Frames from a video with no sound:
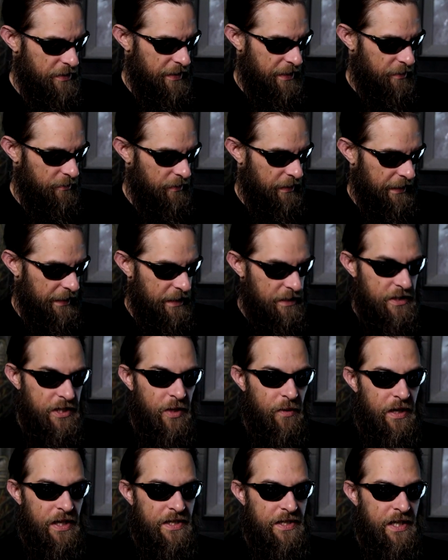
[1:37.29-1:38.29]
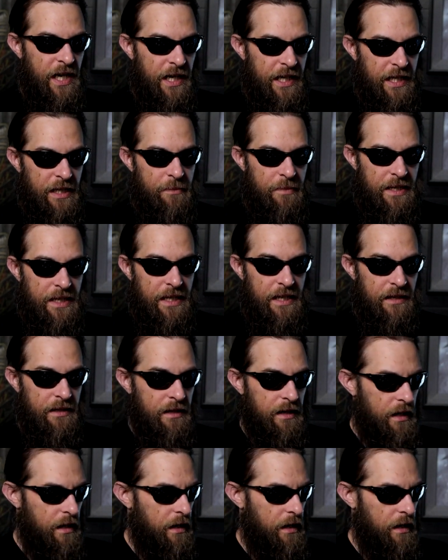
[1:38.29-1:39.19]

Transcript: I don't like it, so it's not going to be there.